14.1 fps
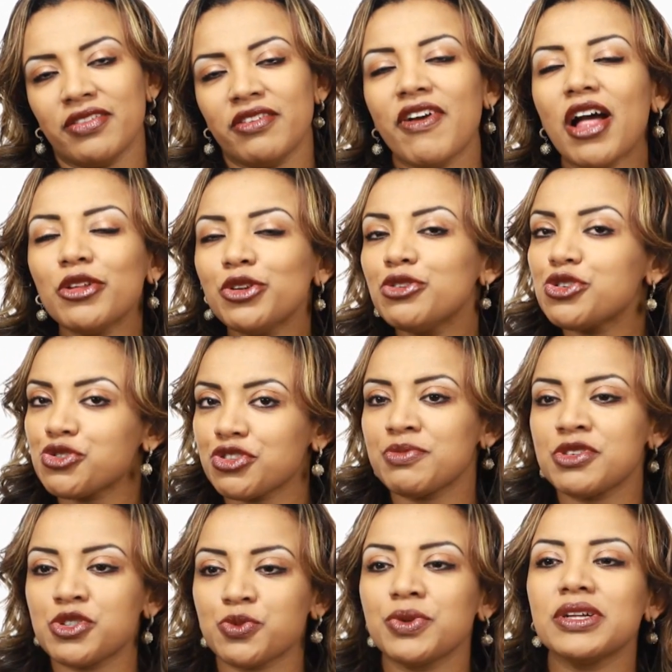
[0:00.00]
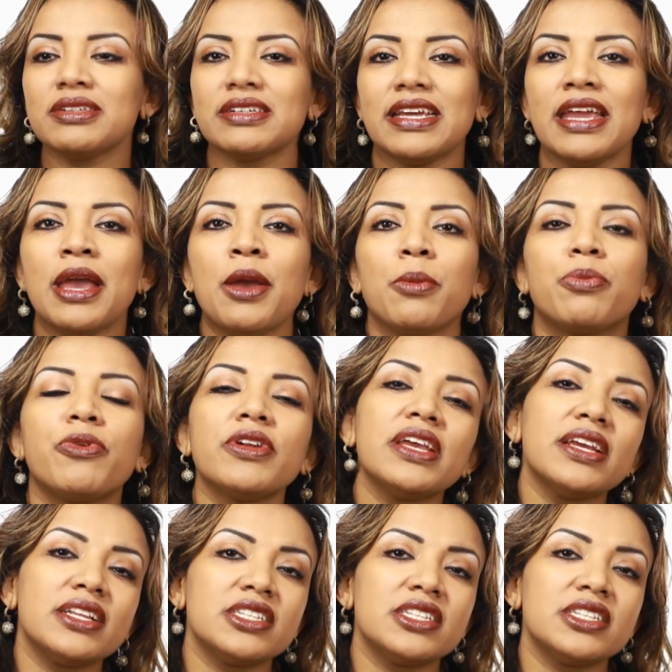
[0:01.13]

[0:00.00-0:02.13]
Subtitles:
The value stream is really bringing